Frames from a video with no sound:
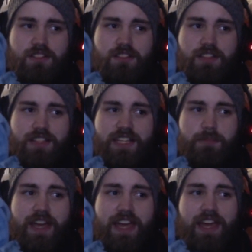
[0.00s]
like that's
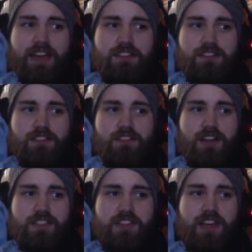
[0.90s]
my hand
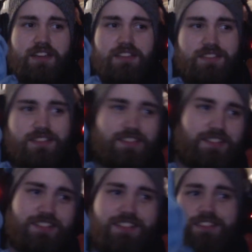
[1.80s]
across his head
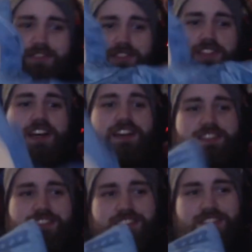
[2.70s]
for
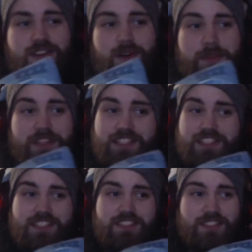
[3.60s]
size. So I mean,
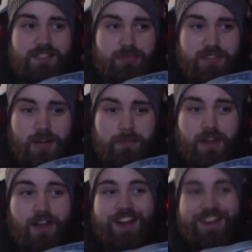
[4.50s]
he's pretty up
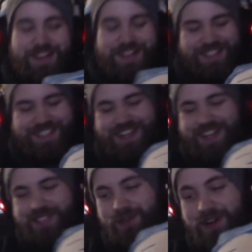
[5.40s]
there in
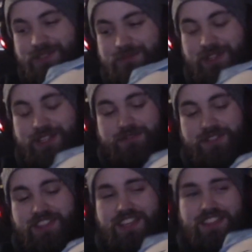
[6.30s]
size wise. But if
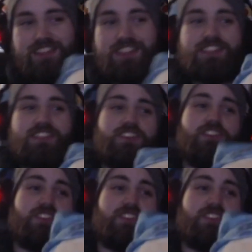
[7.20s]
you think that this is a good